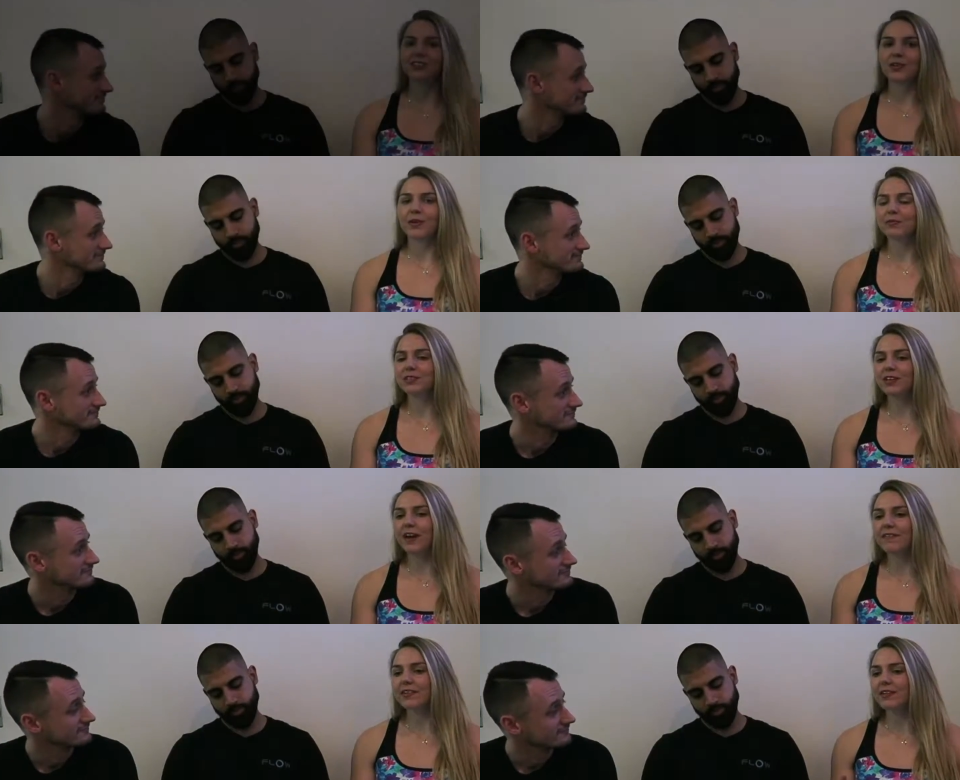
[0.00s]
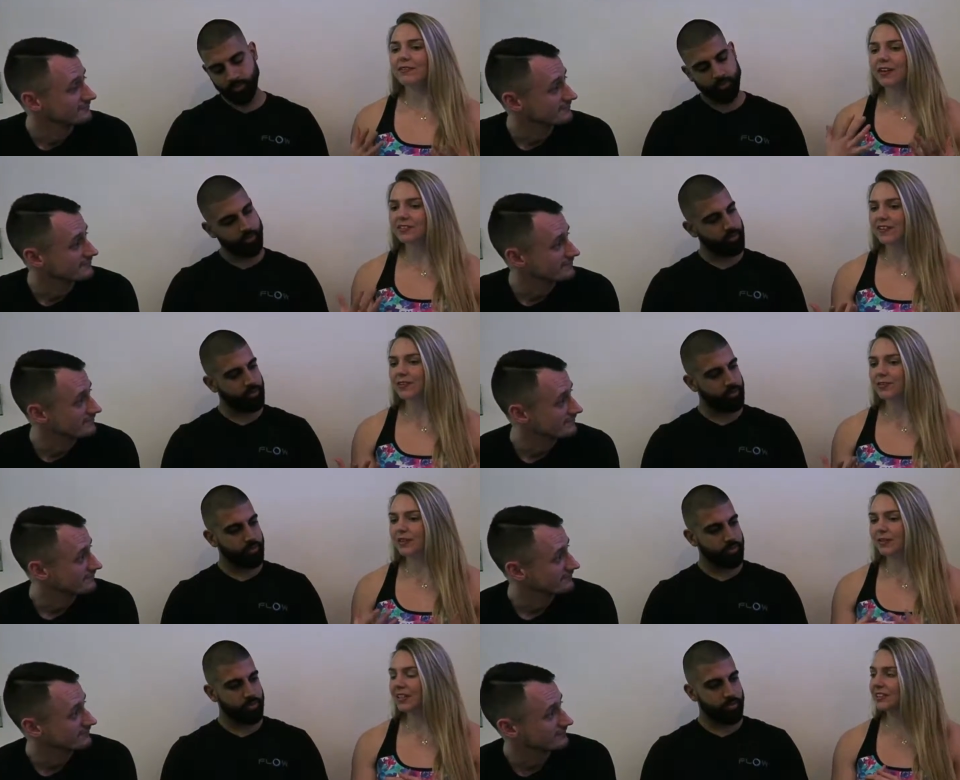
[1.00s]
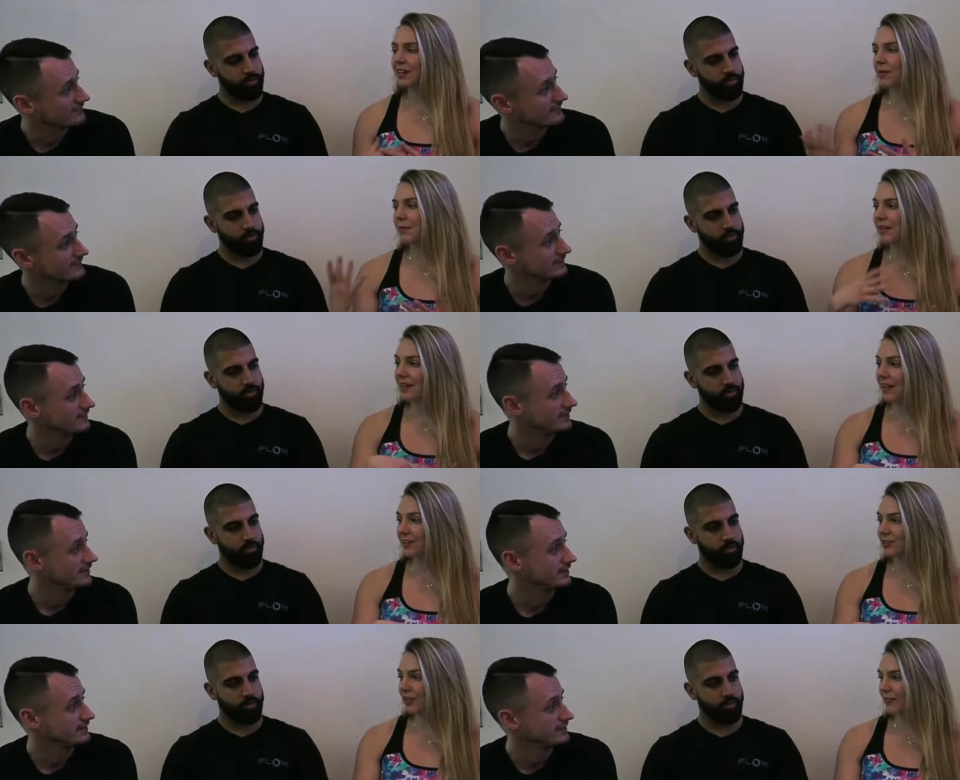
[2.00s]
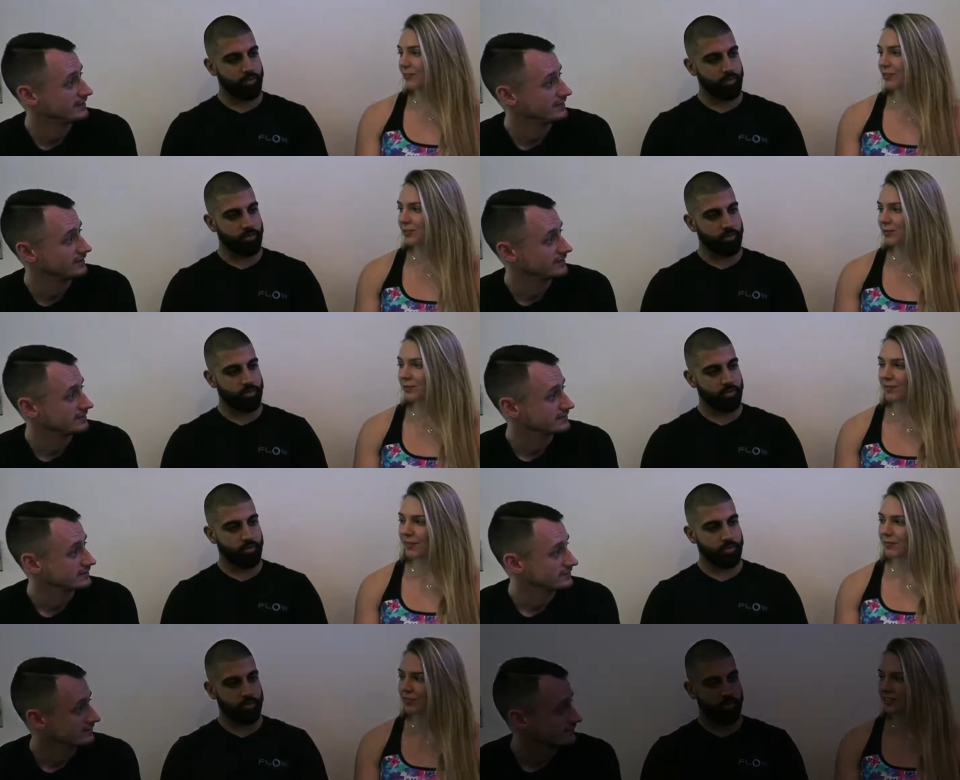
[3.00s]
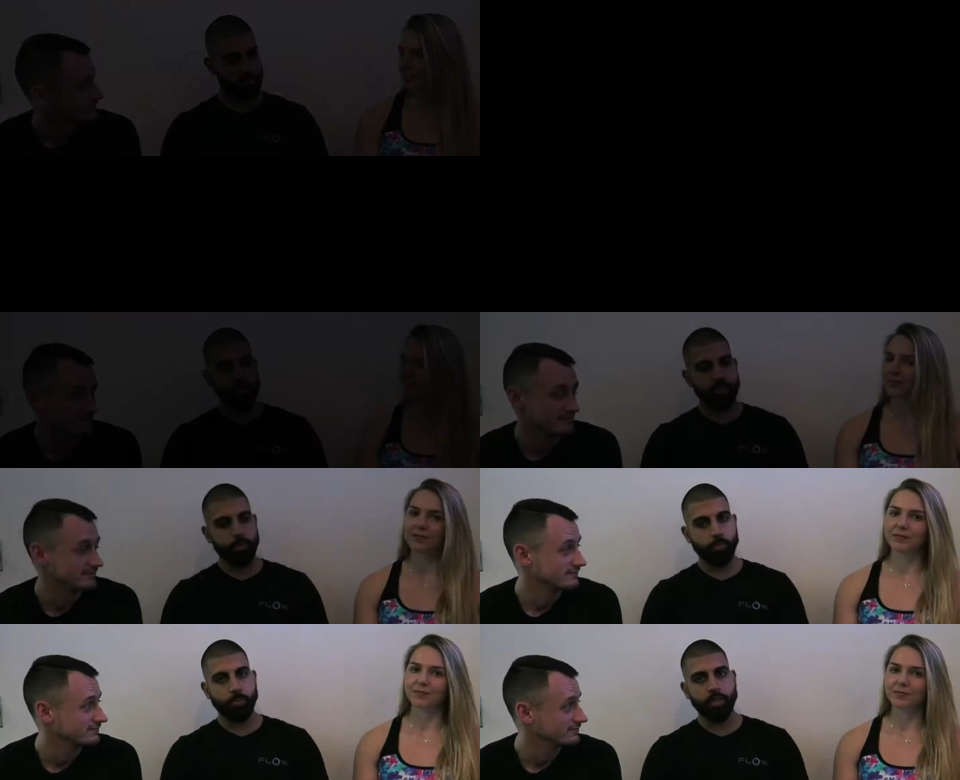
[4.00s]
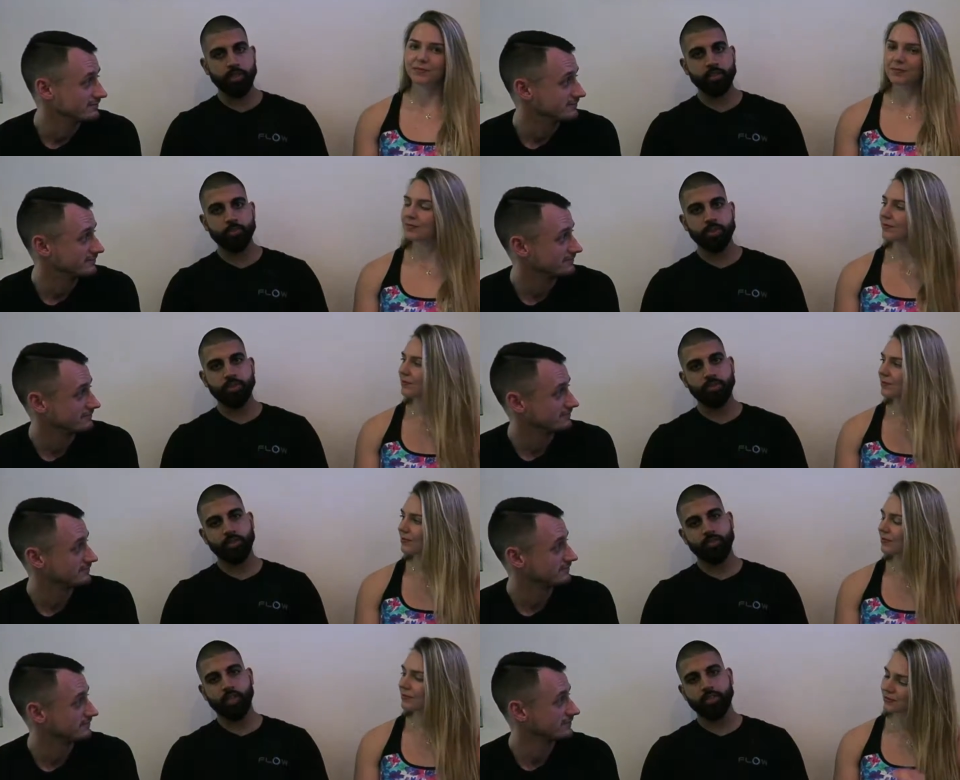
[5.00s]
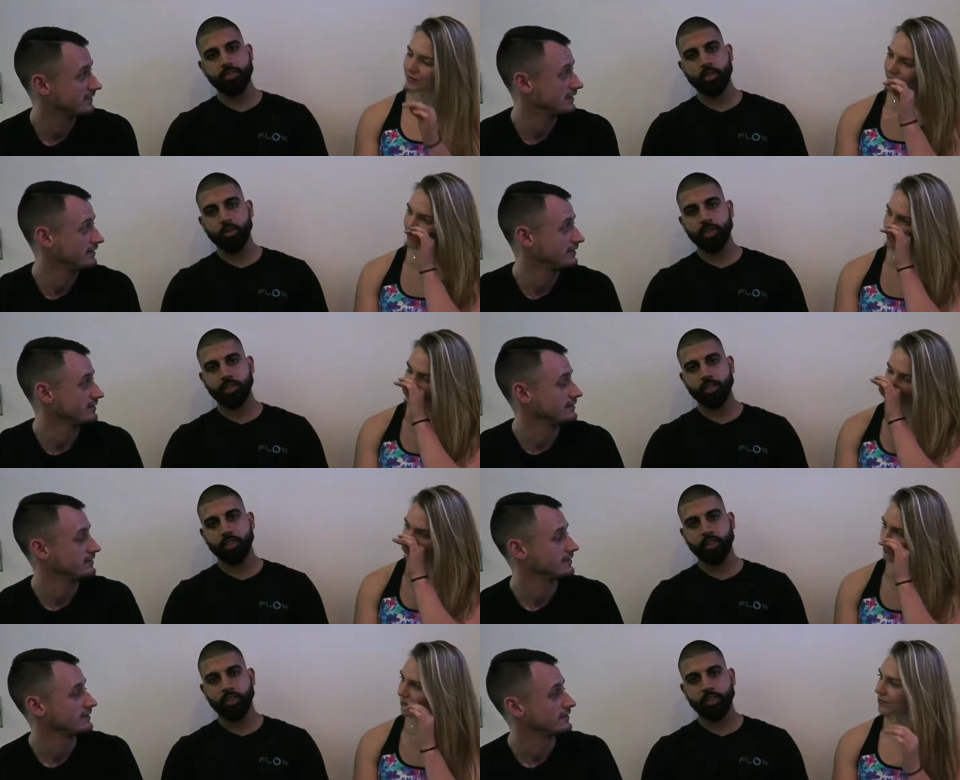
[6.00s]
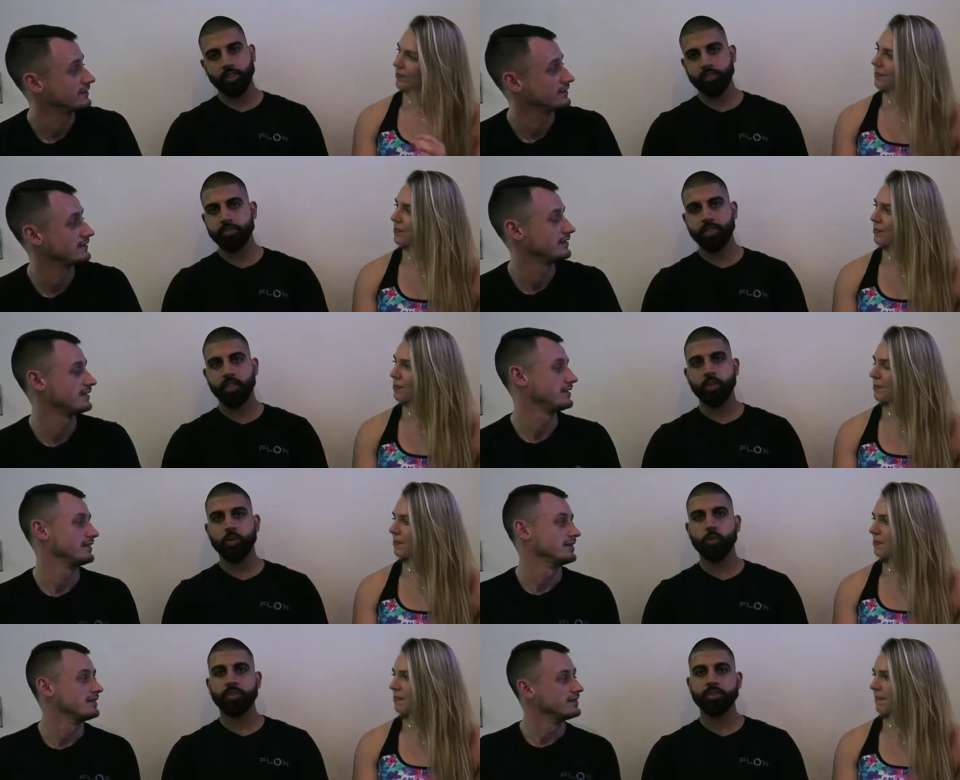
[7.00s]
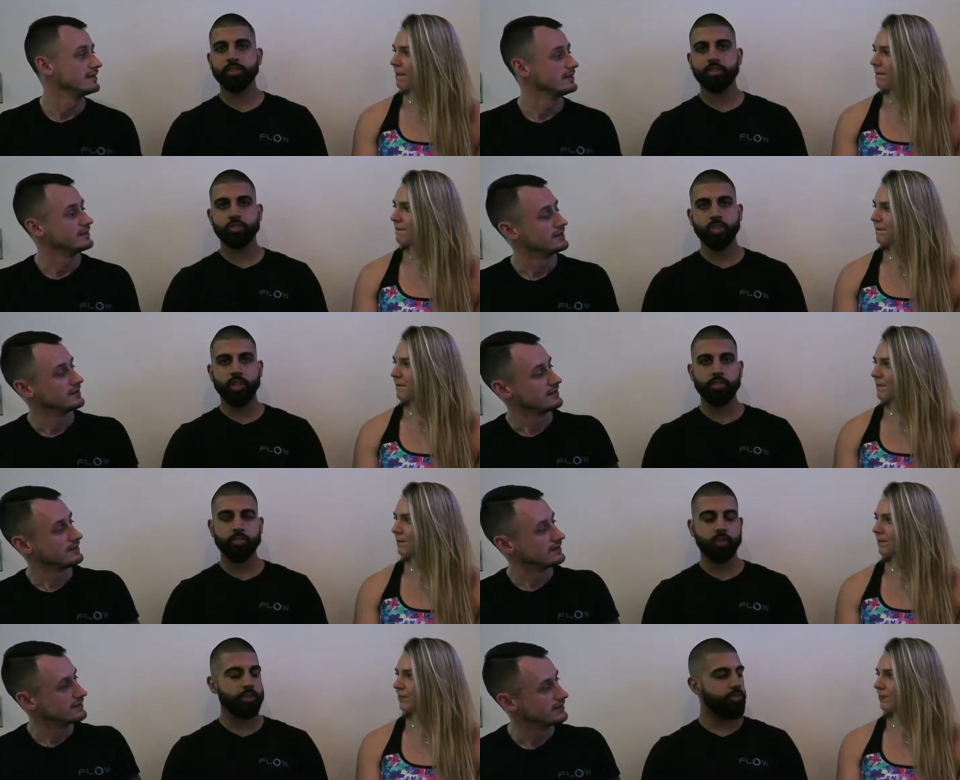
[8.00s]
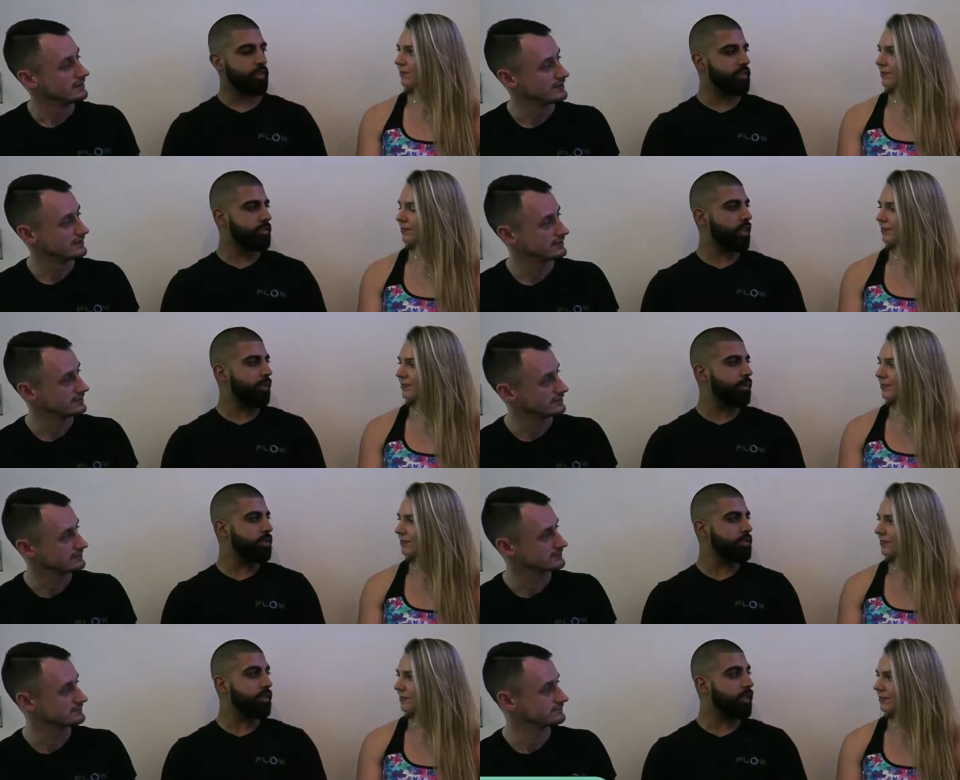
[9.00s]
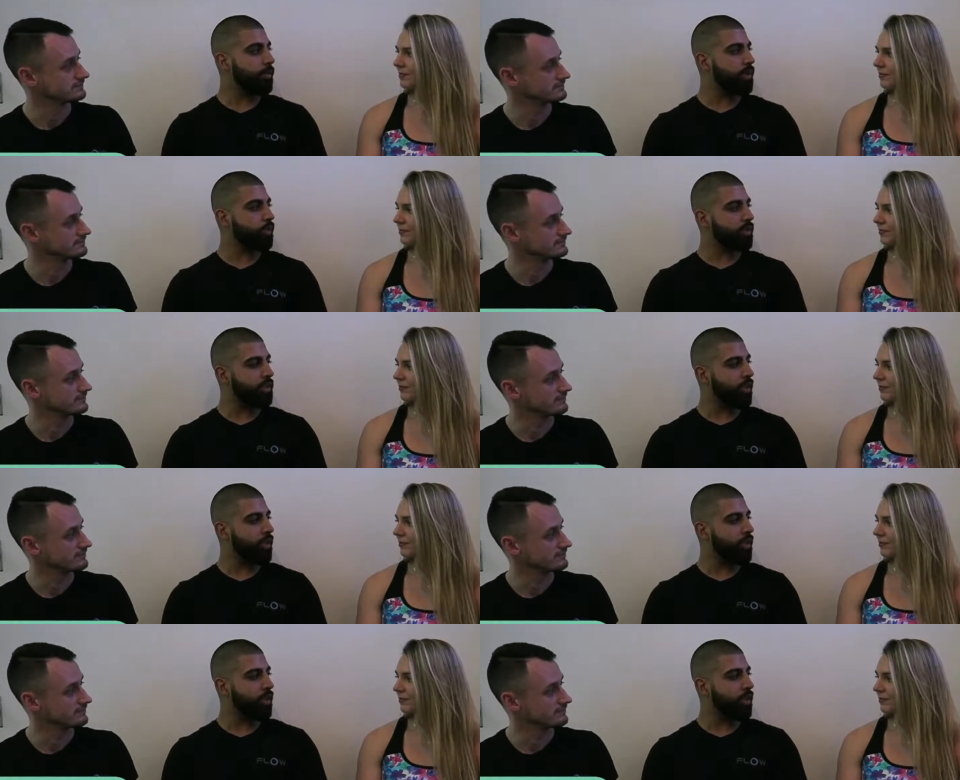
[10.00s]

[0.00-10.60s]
Speaker 1: So um, do you have any advice for anyone that would like to come in and try floating for the very first time? I think
Speaker 2: the biggest piece of advice that we can give to anyone wanting to try it for the first time is to come in with